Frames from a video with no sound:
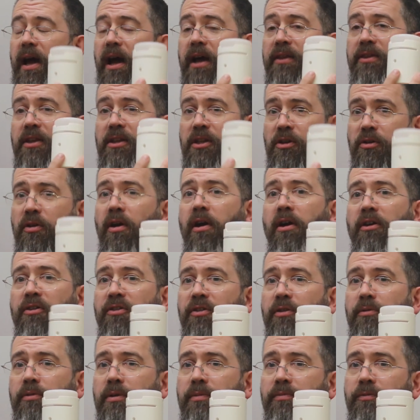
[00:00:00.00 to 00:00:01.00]
and then you go out
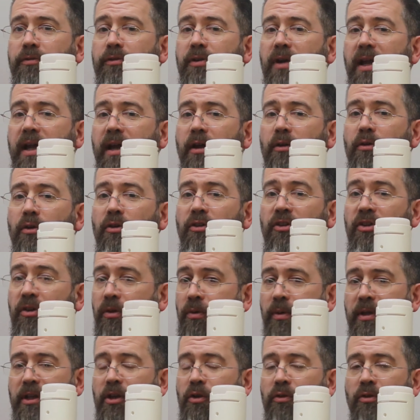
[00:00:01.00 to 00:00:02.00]
of the room for an hour or
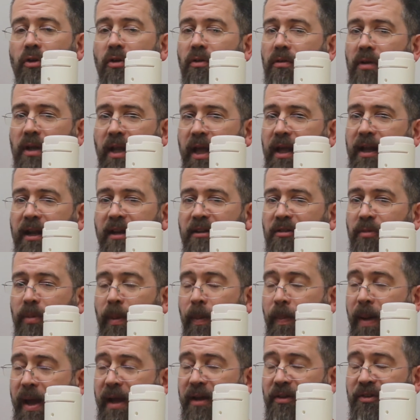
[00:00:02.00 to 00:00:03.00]
two, and you're not likely to be
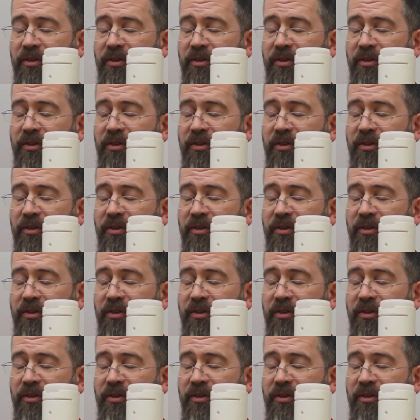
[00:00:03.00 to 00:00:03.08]
back